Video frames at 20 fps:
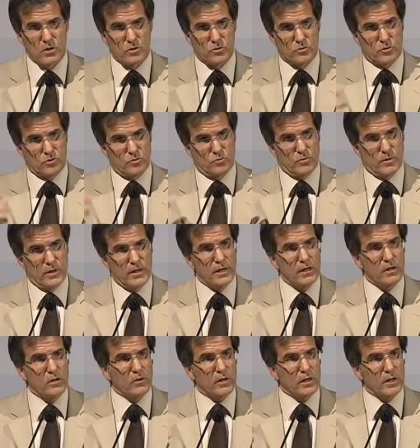So it's really
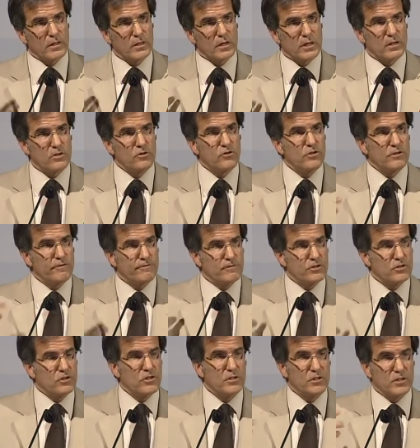looking at the energy
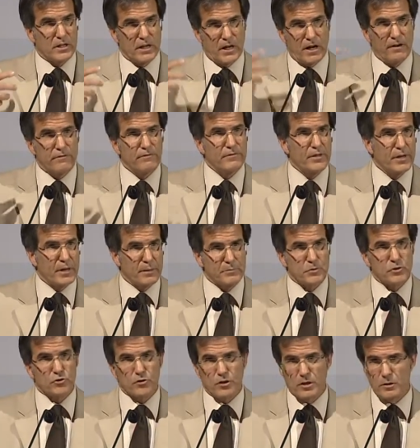efficiency of the
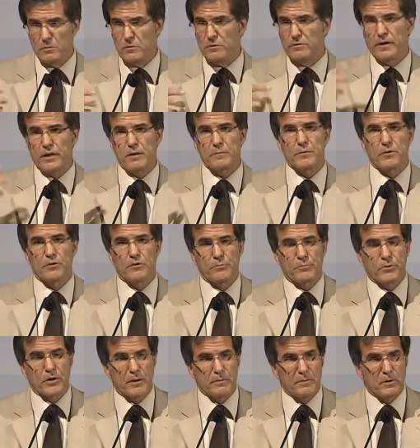upstream, development of the
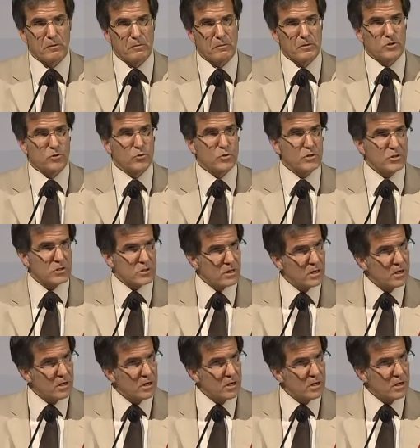primary resource,